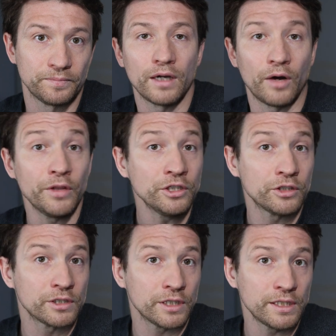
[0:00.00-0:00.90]
How
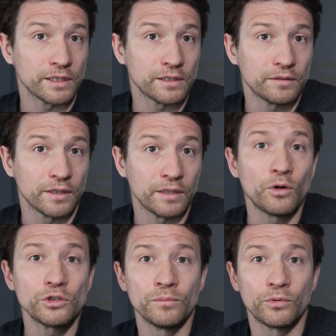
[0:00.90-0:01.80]
dangerous is it, and
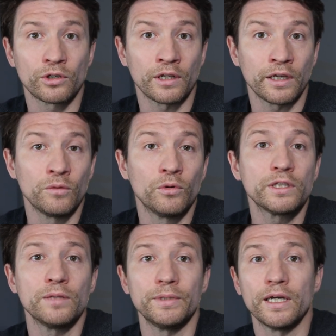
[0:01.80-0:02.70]
most importantly,
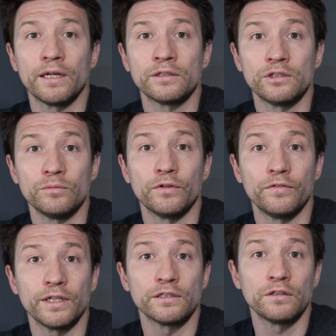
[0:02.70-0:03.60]
what can be done to
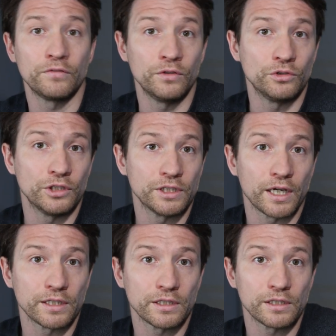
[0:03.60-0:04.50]
prevent future
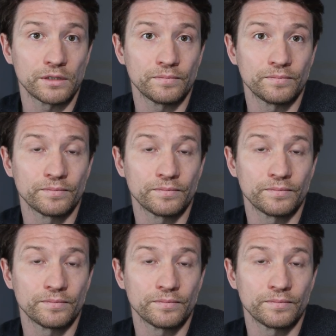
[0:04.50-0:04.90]
disasters?